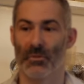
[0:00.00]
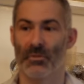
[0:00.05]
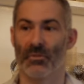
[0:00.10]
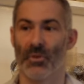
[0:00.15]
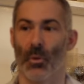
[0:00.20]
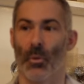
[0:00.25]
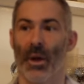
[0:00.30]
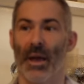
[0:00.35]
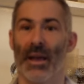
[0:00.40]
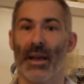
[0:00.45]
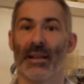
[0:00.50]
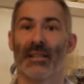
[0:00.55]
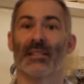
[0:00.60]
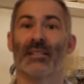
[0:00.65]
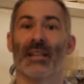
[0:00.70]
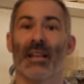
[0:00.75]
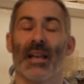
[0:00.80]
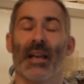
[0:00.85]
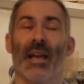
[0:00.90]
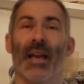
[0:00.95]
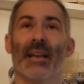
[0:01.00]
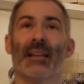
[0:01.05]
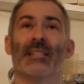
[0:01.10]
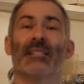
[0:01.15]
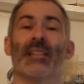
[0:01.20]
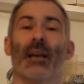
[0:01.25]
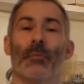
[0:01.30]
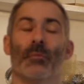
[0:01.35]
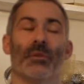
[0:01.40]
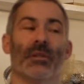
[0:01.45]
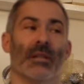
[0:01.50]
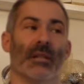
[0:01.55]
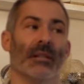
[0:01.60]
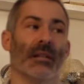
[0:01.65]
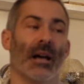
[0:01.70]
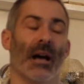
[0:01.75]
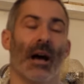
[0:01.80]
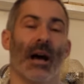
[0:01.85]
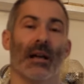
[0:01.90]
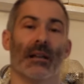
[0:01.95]
felt
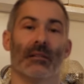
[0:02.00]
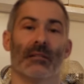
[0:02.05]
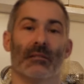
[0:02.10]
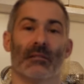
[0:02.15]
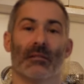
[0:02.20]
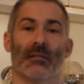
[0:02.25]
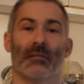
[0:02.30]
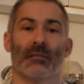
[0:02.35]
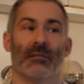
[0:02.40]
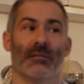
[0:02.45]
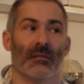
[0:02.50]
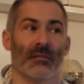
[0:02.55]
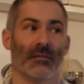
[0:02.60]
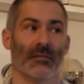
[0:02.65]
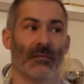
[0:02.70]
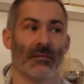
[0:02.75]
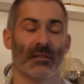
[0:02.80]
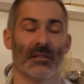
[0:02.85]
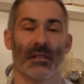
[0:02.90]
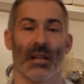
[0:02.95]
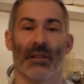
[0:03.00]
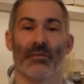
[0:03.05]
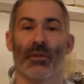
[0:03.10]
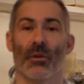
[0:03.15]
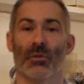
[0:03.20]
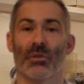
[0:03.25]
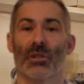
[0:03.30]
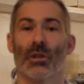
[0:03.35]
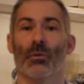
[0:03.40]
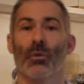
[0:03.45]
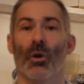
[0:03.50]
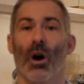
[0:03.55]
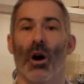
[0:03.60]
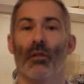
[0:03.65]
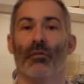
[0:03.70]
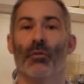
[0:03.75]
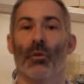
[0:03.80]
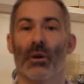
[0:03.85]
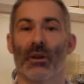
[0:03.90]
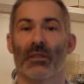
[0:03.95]
accepted and safe. I would still
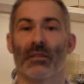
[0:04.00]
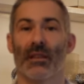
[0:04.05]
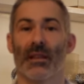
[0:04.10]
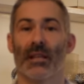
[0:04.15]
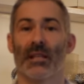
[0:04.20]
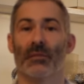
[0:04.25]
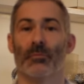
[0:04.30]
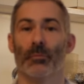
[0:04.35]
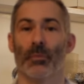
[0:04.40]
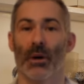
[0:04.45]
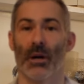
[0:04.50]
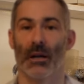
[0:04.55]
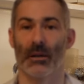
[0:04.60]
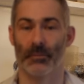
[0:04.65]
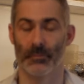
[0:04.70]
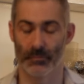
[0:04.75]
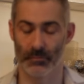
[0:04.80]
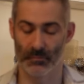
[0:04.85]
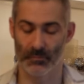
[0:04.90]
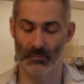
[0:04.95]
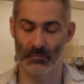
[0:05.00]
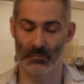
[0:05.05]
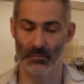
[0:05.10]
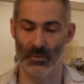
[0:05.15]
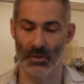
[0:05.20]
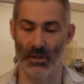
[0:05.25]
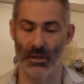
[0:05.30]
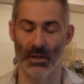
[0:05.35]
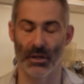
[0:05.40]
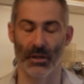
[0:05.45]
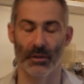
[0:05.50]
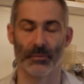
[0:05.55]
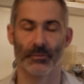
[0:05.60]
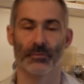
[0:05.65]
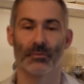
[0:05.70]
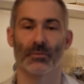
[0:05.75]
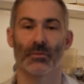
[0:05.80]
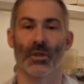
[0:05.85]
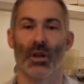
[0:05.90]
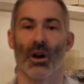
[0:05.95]
avoid things, but
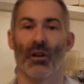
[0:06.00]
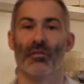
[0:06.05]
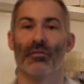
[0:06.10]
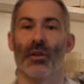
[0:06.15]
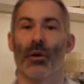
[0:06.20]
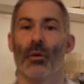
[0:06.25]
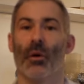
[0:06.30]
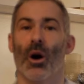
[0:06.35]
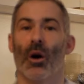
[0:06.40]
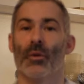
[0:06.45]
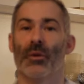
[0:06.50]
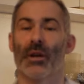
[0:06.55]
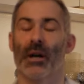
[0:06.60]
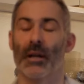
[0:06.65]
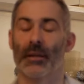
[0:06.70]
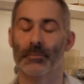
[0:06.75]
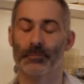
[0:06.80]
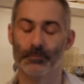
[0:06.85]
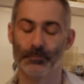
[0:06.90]
I felt okay.